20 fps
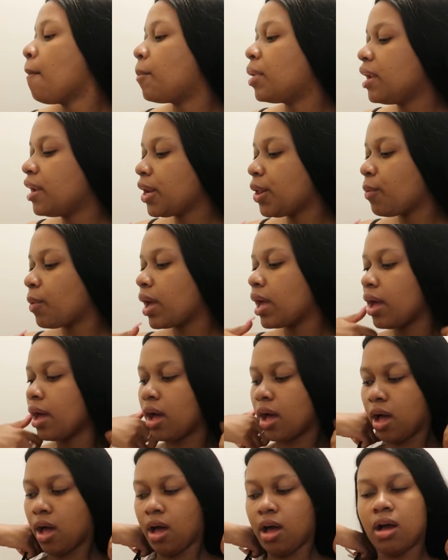
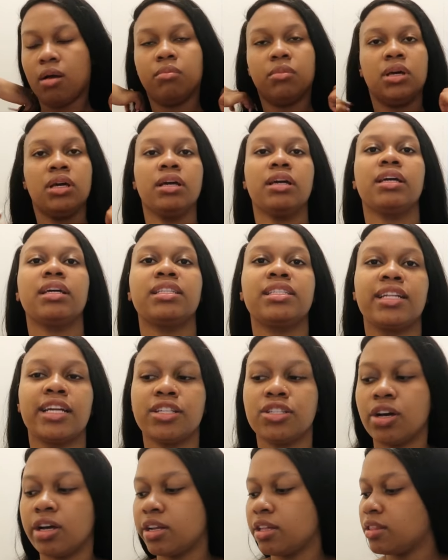anyway um, it's
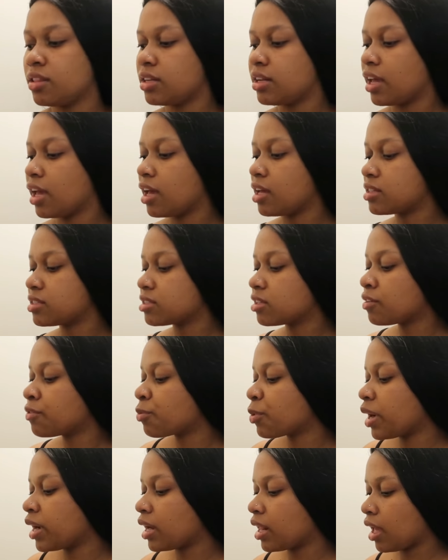later on in the day it's still
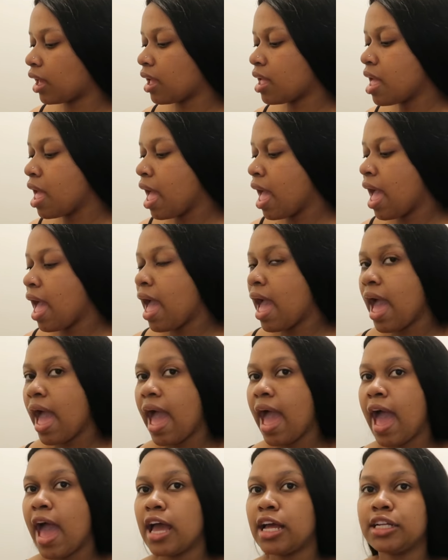friday
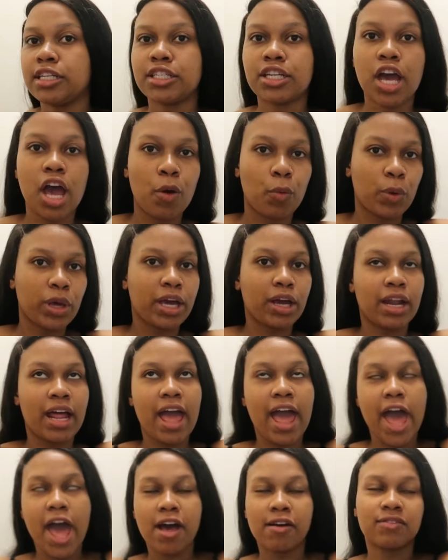and we're gonna
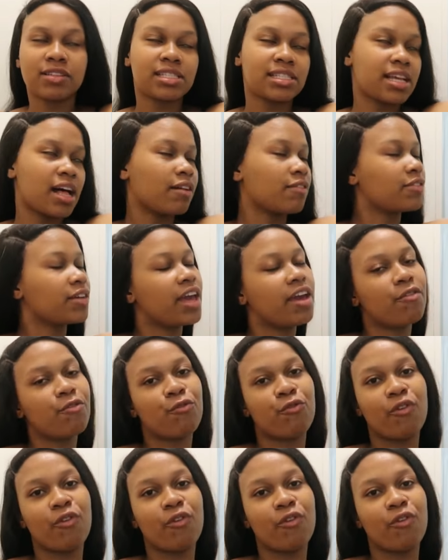have self-care